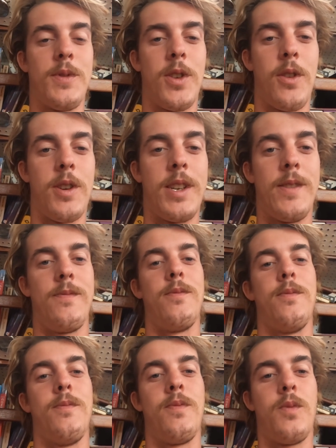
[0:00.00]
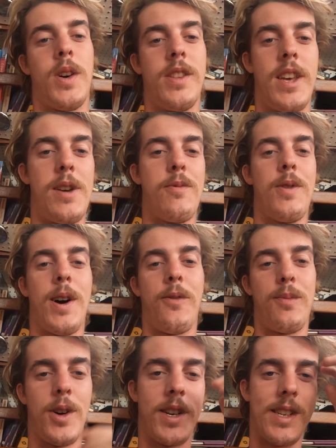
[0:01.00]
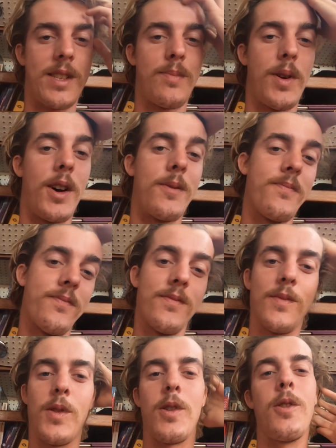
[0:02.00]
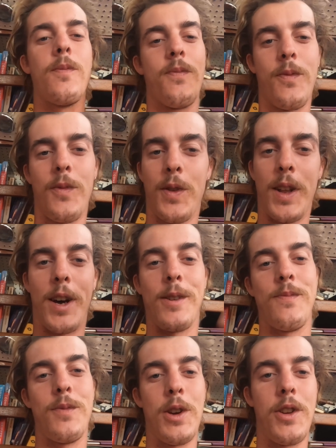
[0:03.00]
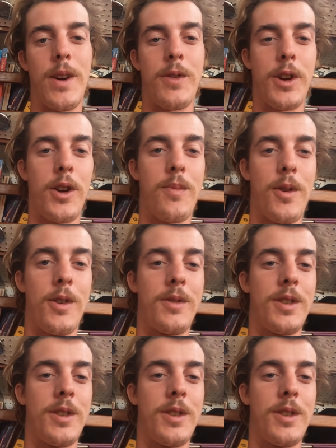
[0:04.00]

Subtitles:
Sorry. One day we'll have mics, but for now we only have a GoPro.